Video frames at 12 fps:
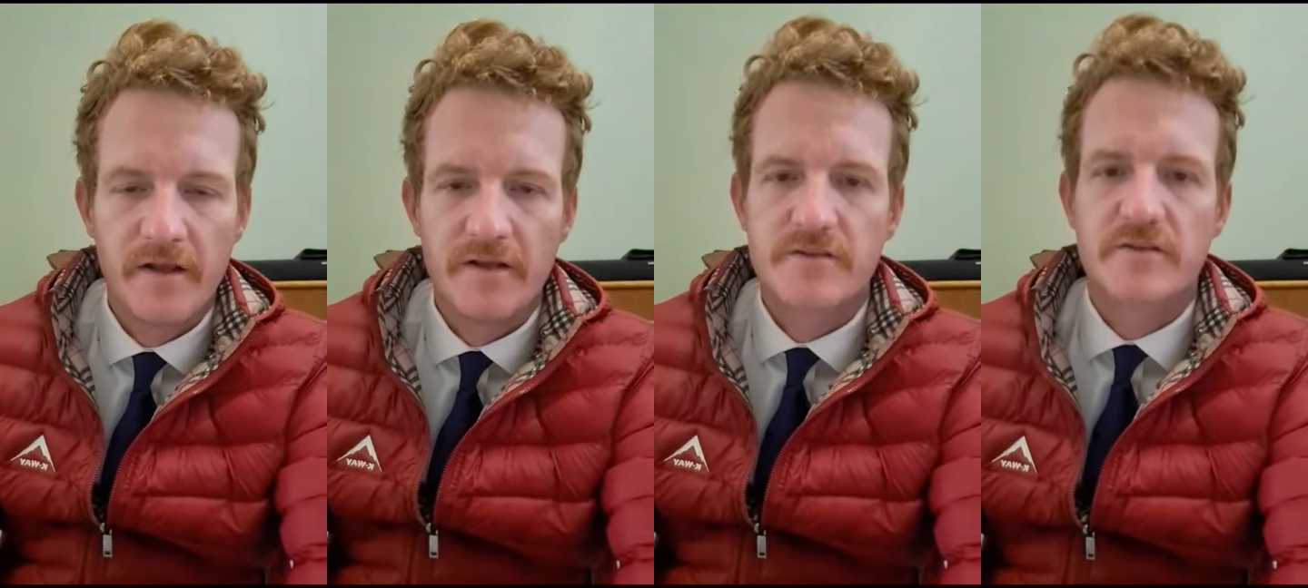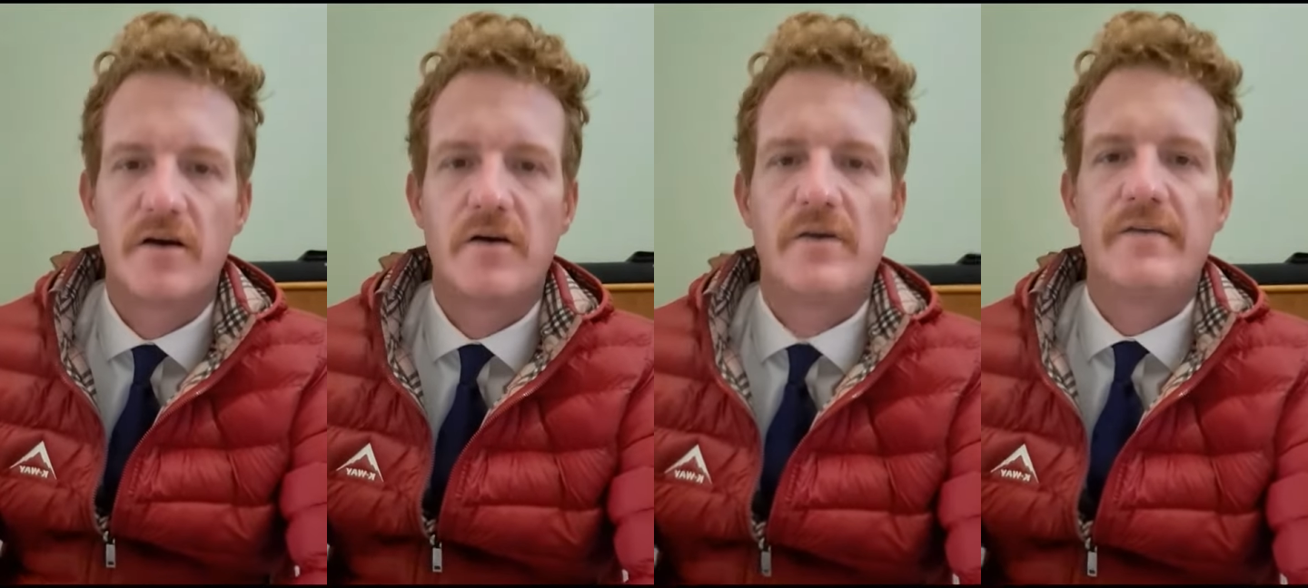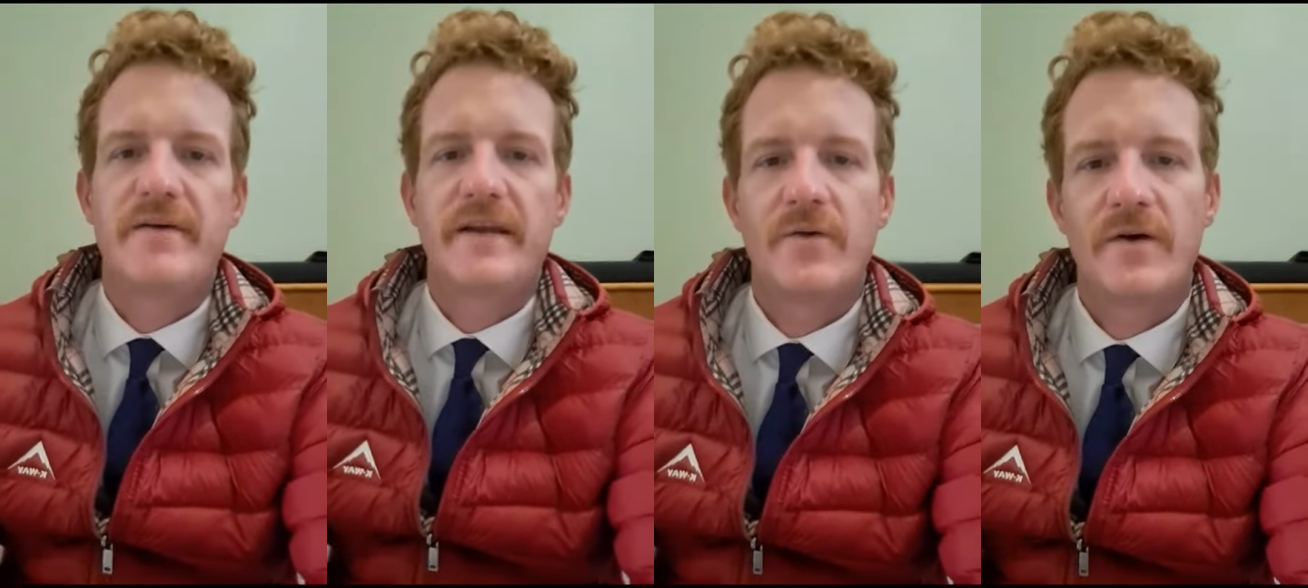So
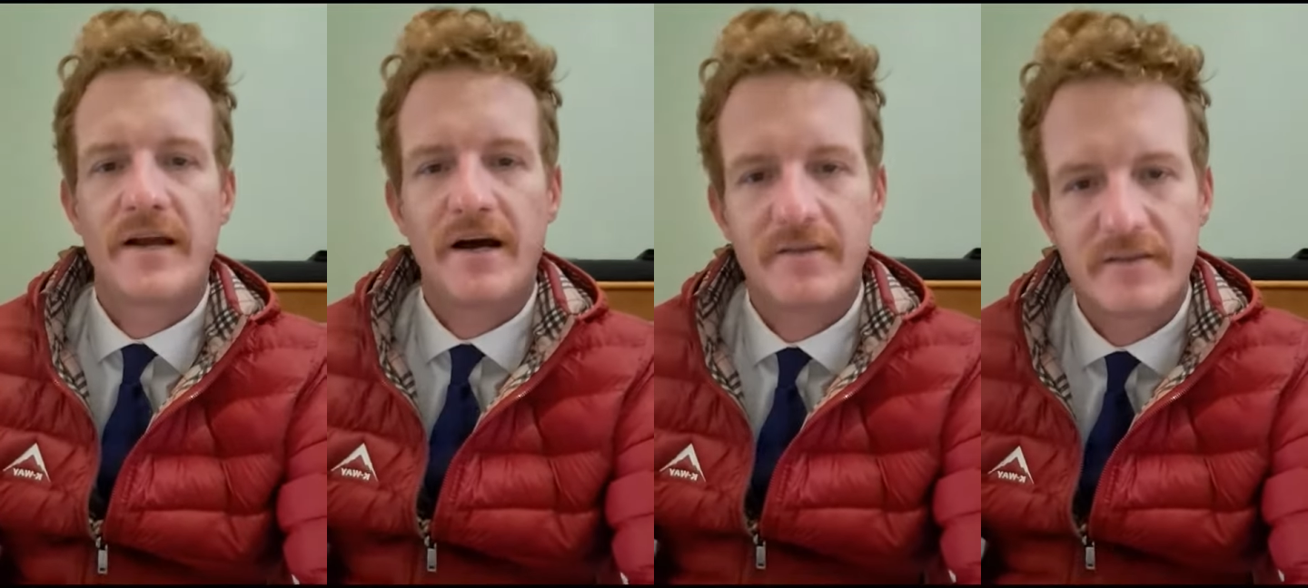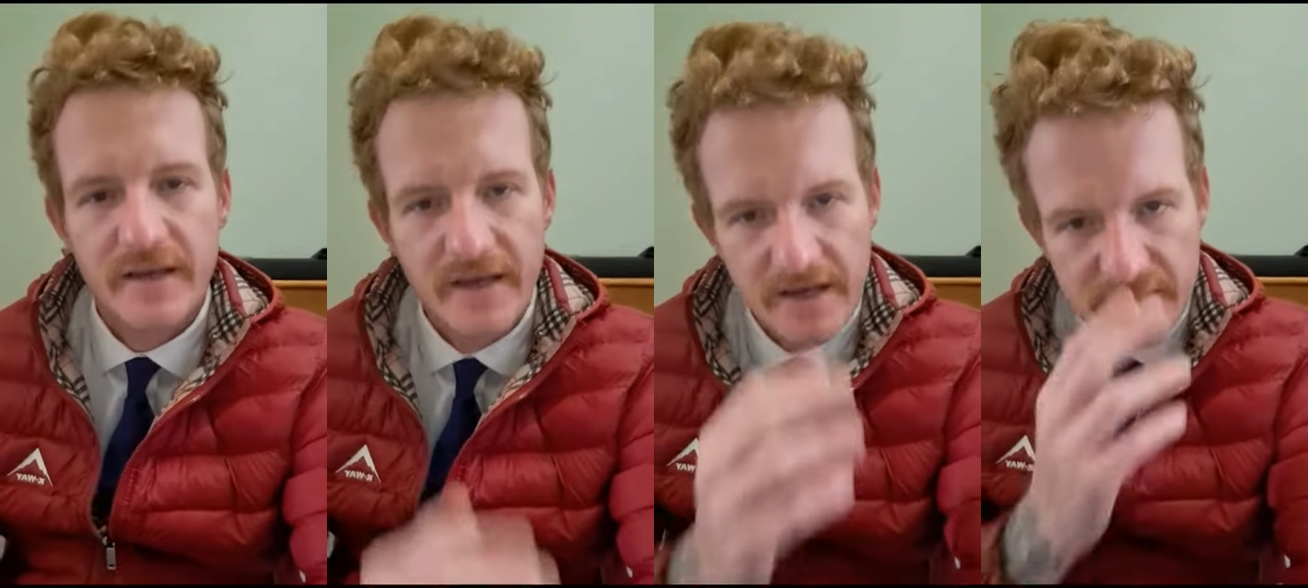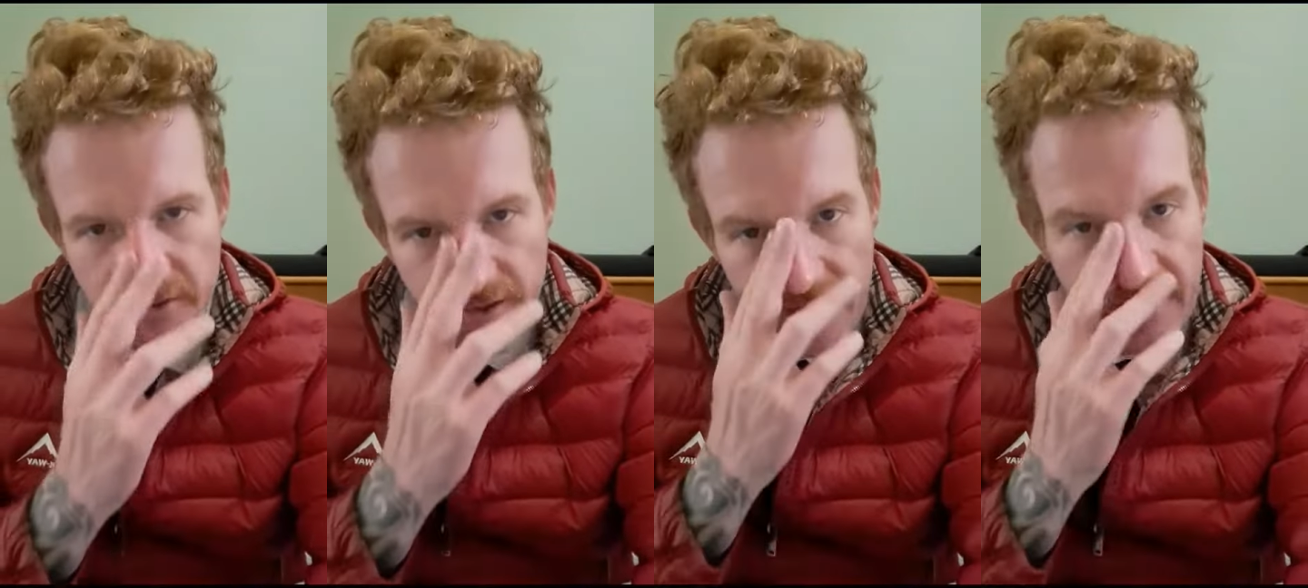if anyone out there has
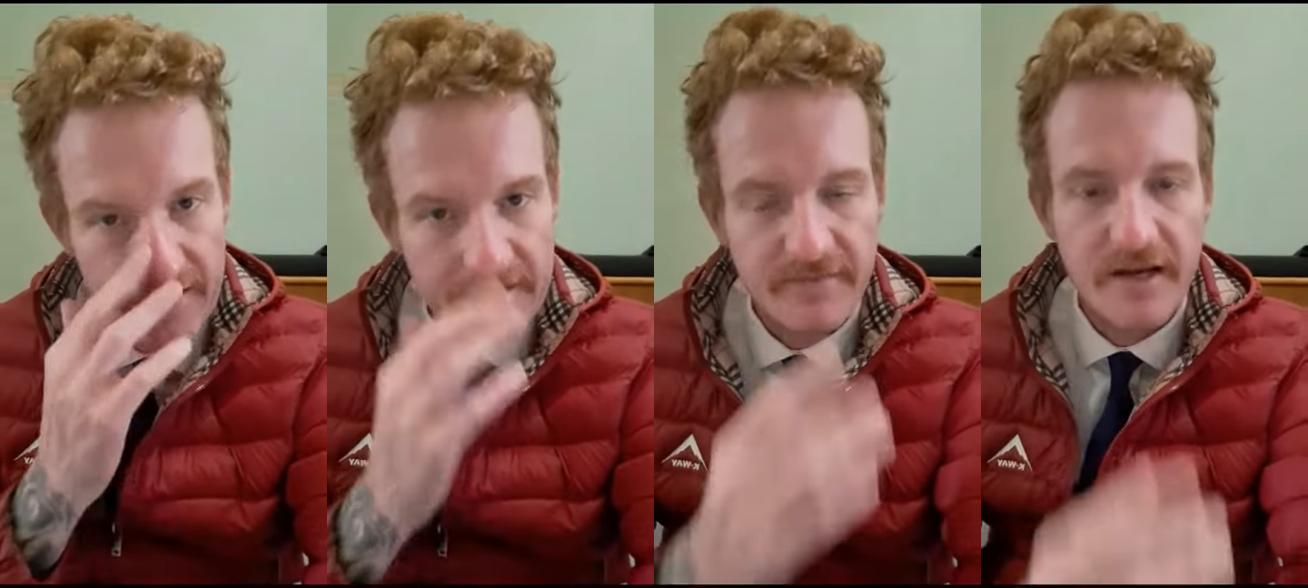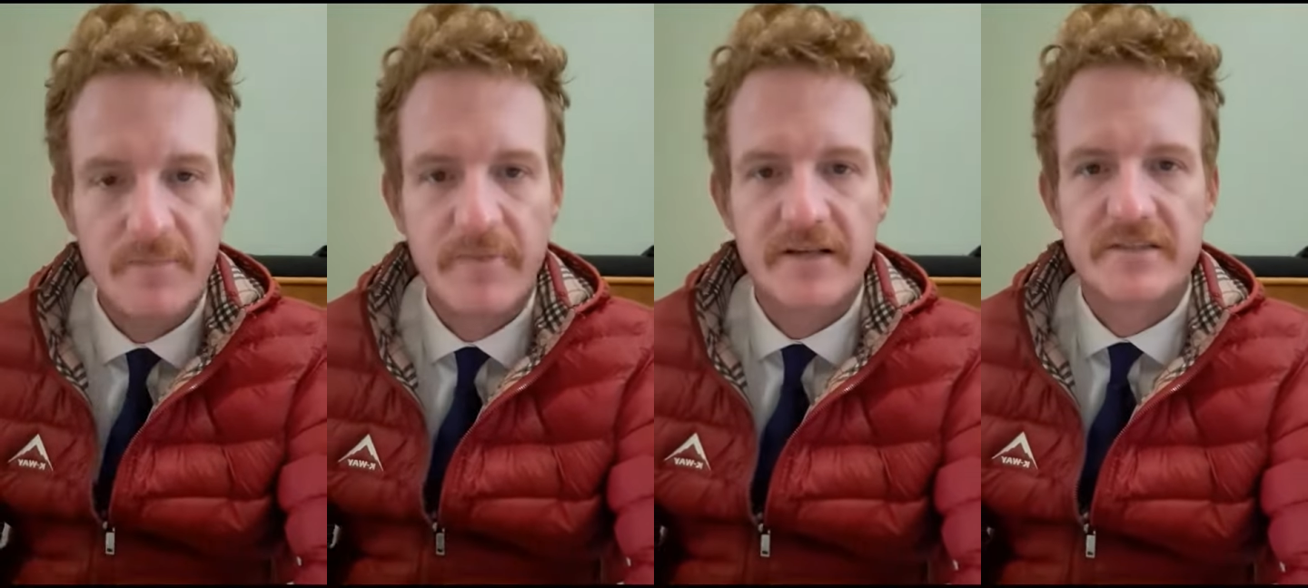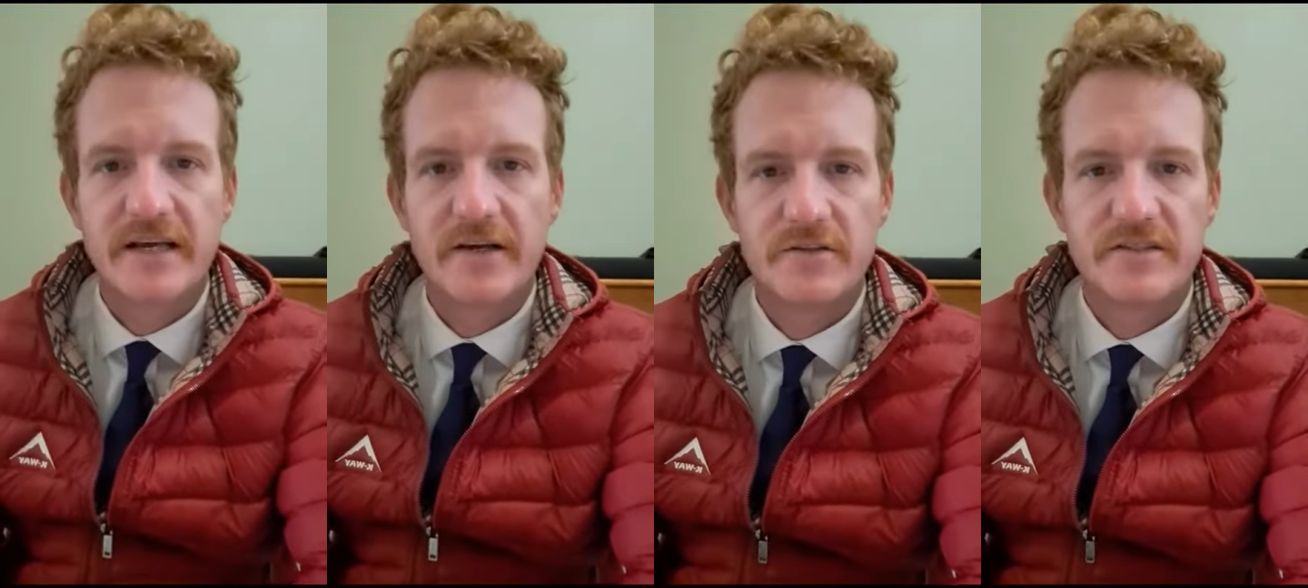got a developing
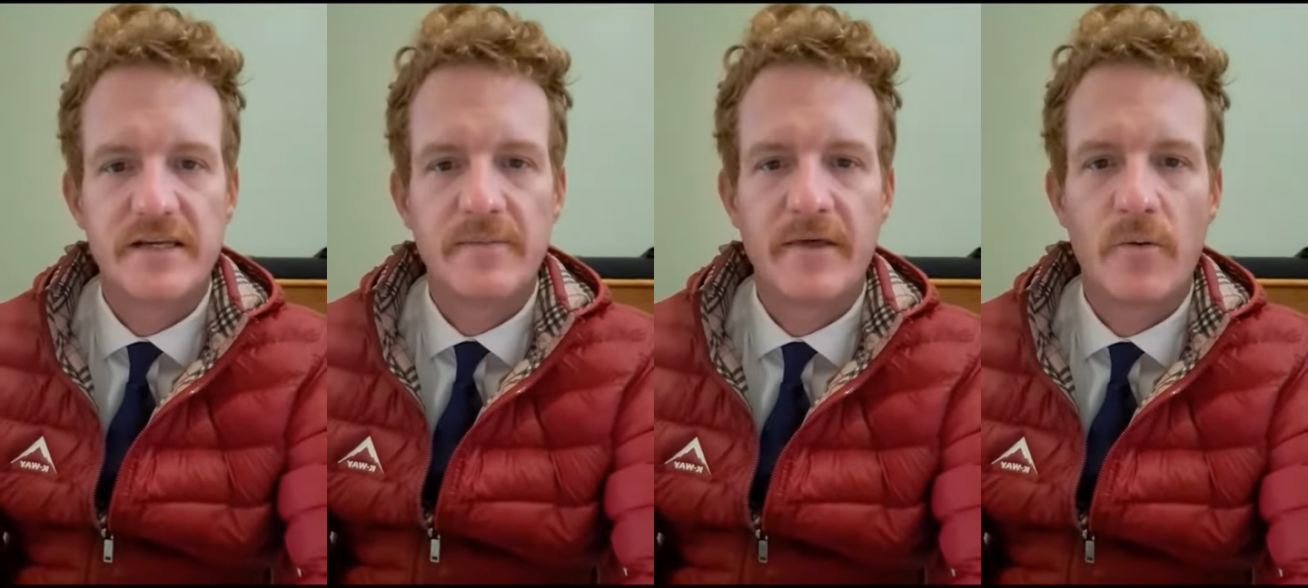sales team,